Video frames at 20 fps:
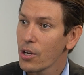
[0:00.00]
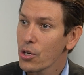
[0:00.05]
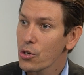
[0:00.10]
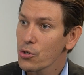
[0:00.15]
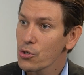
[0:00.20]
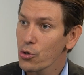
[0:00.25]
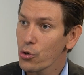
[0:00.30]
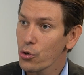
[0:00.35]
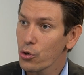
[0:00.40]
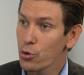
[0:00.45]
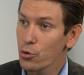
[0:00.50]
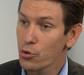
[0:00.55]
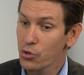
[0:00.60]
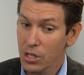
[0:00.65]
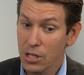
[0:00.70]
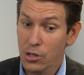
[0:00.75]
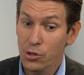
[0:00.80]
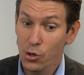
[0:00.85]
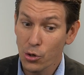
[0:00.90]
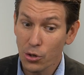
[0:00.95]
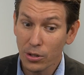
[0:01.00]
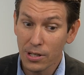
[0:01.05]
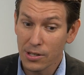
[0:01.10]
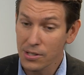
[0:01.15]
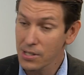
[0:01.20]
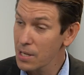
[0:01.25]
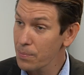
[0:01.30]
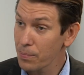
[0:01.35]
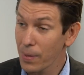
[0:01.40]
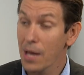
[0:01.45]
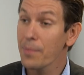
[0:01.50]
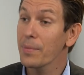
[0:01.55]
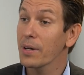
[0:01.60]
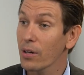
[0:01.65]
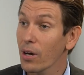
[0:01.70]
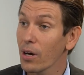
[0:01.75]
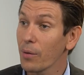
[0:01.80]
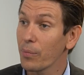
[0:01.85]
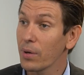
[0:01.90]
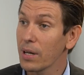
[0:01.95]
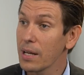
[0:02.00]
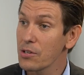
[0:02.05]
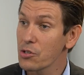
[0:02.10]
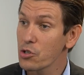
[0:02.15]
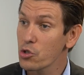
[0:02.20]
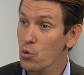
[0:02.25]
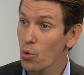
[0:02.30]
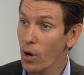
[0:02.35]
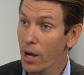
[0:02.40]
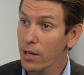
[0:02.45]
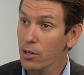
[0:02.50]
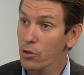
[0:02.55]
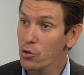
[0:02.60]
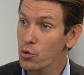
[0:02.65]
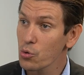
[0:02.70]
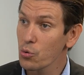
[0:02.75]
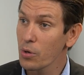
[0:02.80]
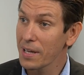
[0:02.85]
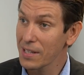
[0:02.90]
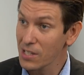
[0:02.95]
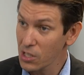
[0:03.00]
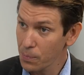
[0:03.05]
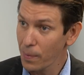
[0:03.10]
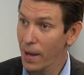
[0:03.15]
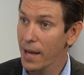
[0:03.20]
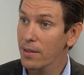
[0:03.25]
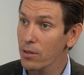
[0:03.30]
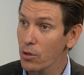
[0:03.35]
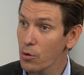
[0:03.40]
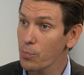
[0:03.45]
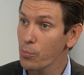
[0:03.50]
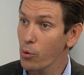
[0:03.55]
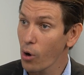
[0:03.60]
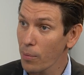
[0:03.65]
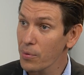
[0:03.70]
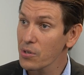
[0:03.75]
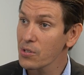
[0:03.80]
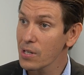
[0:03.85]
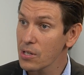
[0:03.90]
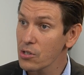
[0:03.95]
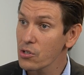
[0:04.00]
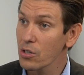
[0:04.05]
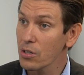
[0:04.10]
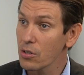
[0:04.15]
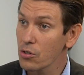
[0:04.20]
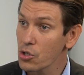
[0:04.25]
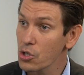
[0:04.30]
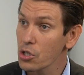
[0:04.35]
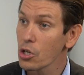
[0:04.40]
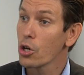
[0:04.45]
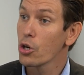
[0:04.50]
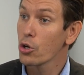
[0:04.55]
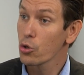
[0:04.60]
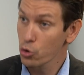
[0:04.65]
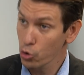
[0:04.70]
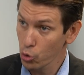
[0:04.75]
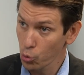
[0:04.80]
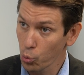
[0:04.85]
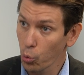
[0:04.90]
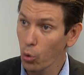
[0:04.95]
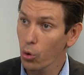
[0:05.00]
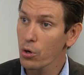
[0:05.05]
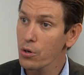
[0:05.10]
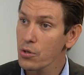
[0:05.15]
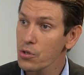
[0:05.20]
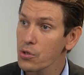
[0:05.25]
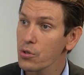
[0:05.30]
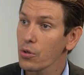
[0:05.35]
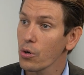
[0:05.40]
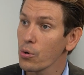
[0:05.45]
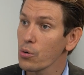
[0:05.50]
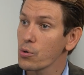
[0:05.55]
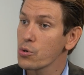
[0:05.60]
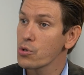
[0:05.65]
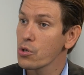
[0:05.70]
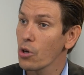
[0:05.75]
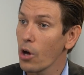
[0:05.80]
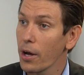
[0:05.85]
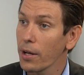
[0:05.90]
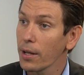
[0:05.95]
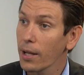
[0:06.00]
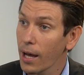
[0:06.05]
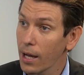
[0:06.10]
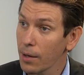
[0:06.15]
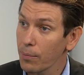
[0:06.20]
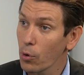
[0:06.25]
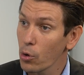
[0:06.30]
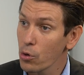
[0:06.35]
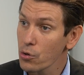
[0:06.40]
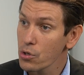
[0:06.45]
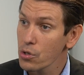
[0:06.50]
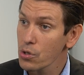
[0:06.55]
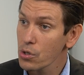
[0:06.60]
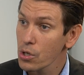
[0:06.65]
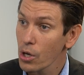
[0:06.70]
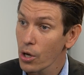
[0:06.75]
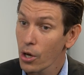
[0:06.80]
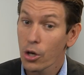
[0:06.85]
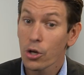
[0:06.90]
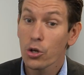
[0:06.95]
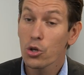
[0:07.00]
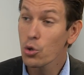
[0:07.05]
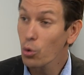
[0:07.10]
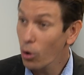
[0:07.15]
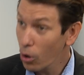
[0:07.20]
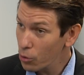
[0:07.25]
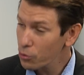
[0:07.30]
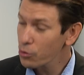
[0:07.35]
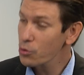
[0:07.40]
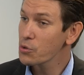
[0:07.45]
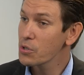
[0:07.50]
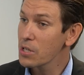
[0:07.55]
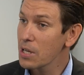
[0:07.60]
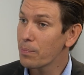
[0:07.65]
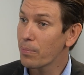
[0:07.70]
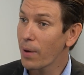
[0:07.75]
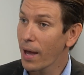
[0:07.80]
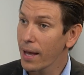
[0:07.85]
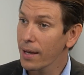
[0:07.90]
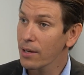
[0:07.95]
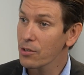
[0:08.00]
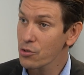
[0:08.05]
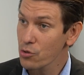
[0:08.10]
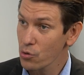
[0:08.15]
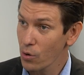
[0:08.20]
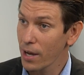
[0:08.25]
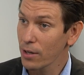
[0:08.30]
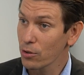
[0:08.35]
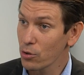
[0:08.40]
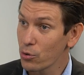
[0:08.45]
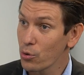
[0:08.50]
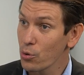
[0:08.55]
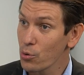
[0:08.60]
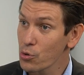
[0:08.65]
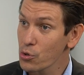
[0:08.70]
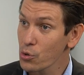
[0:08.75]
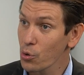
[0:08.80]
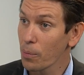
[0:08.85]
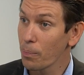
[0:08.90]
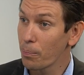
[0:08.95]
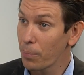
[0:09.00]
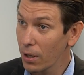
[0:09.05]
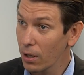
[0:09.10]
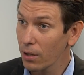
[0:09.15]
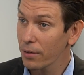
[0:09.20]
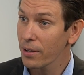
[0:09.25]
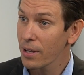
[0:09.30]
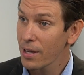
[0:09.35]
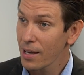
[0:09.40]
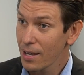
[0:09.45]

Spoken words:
So you certainly see payment companies trying to expand their propositions towards those online merchants. You also see banks trying to do so and build